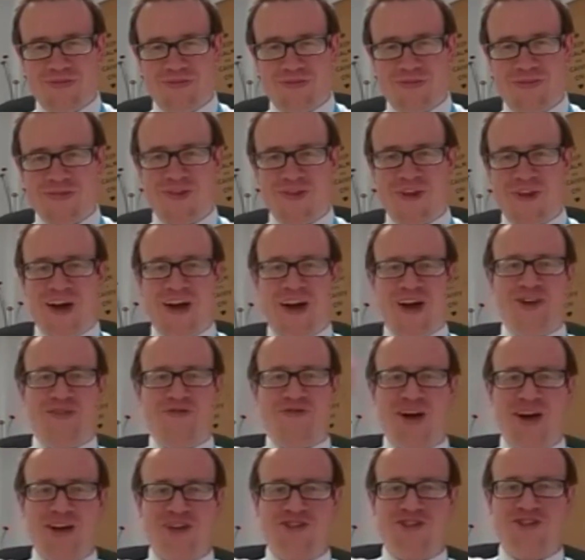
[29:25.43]
Yeah, and
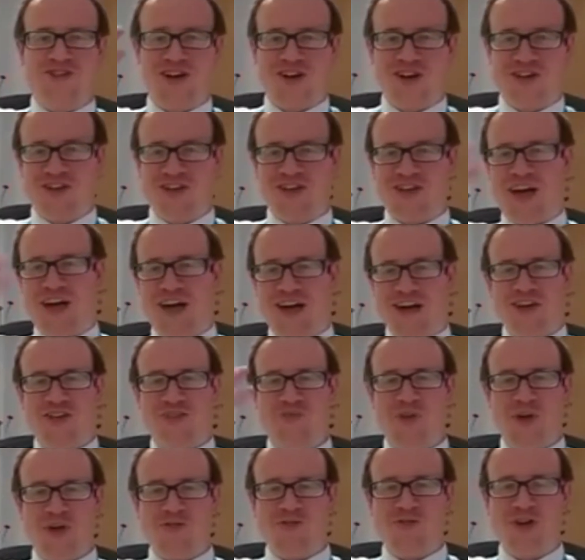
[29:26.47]
thanks, John and Cheyenne. It's
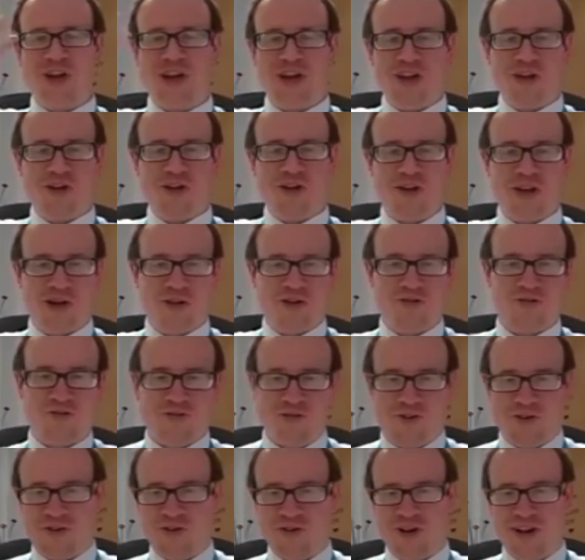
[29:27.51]
been really good. That's
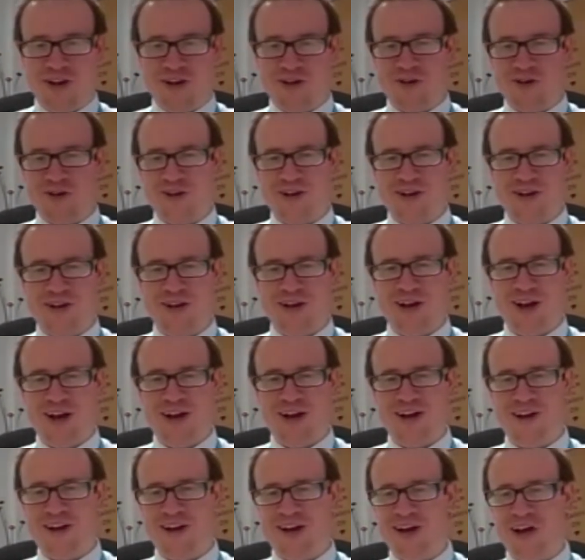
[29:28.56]
really good. And
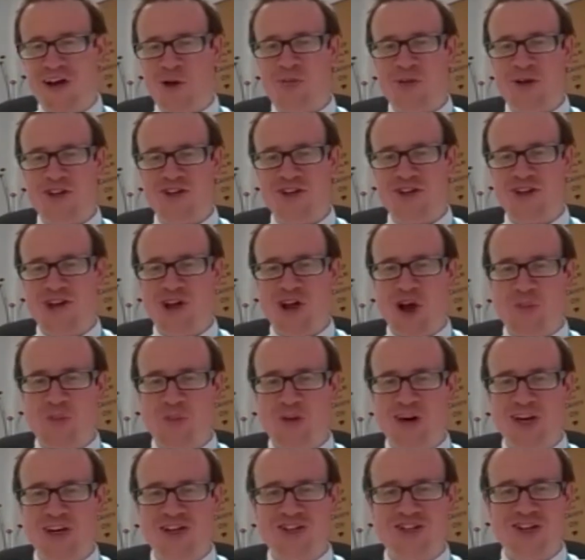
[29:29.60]
I hope you enjoyed the
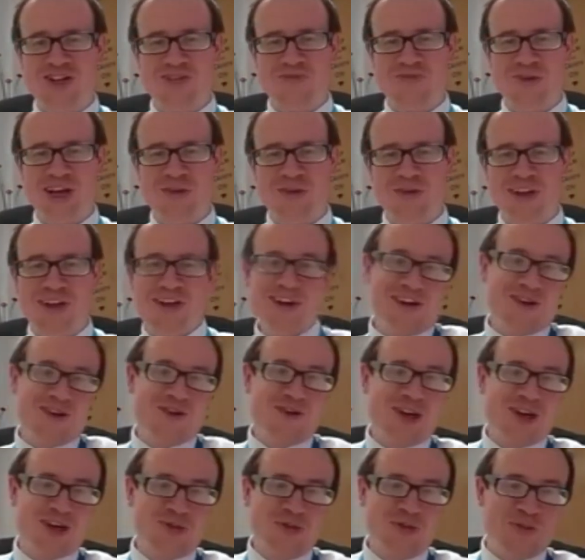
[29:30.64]
operation and maybe a
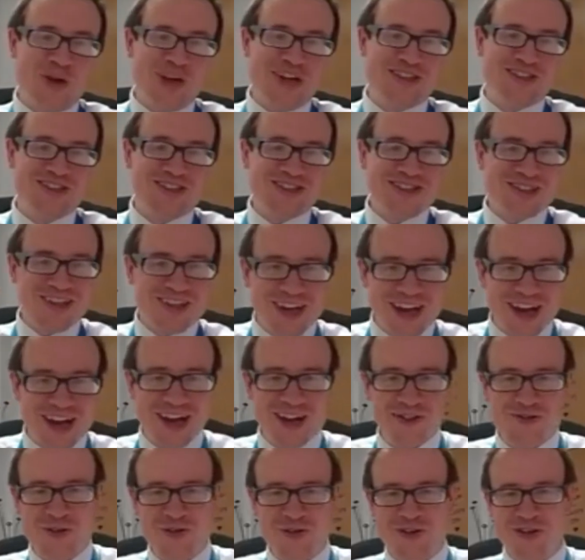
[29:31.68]
Christmas present
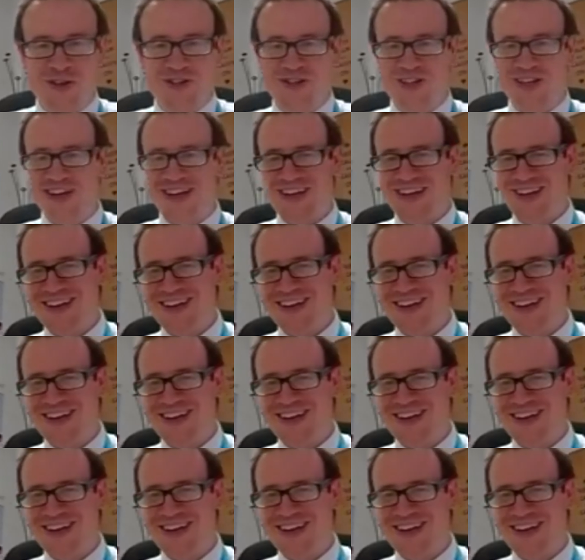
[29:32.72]
for future.